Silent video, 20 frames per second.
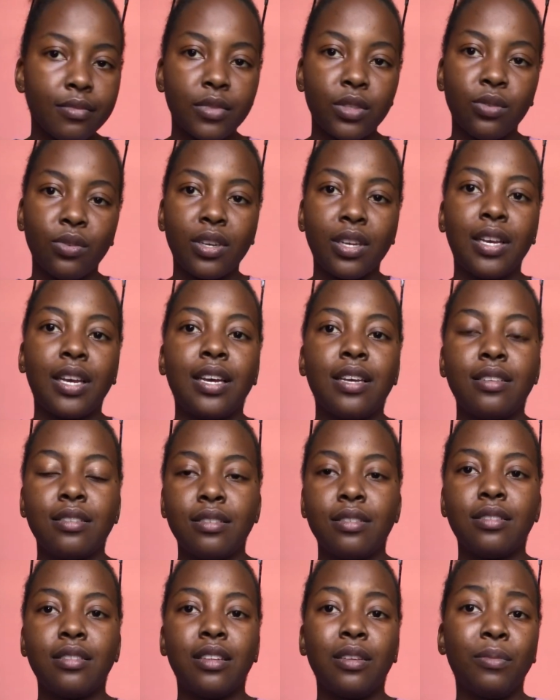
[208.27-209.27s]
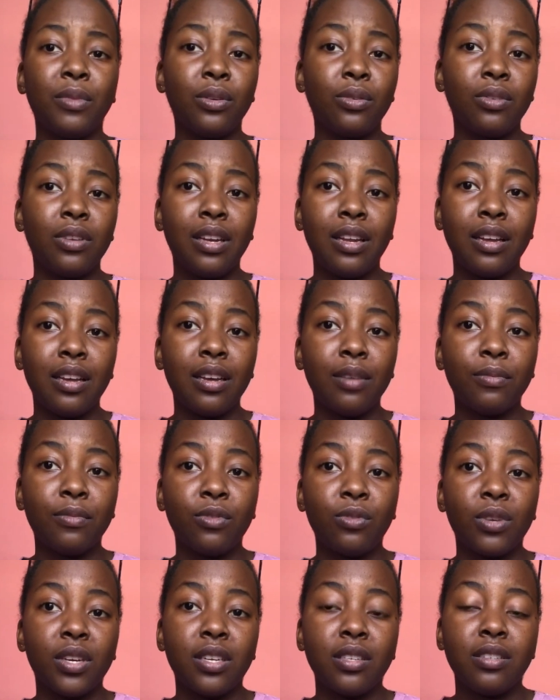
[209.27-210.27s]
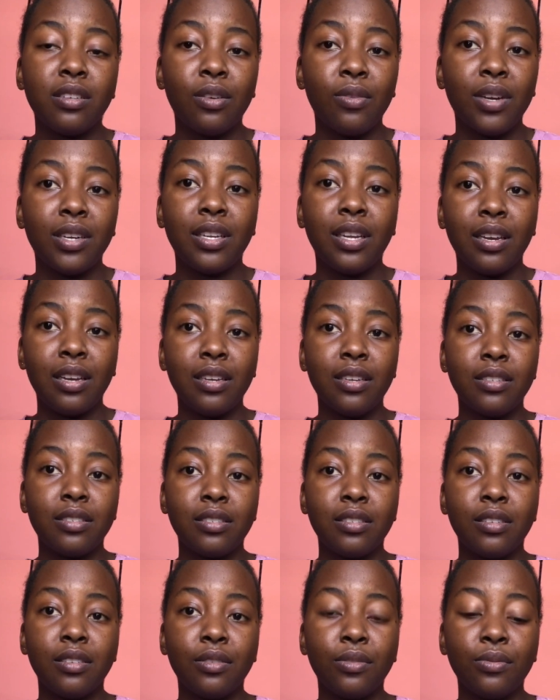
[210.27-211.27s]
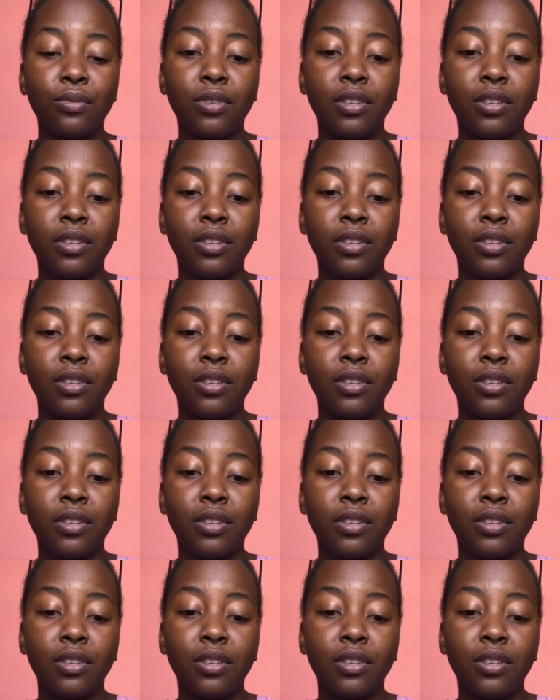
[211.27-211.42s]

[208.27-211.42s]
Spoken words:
Okay guys, let me not lie, I'm forgetting what I learned in uni.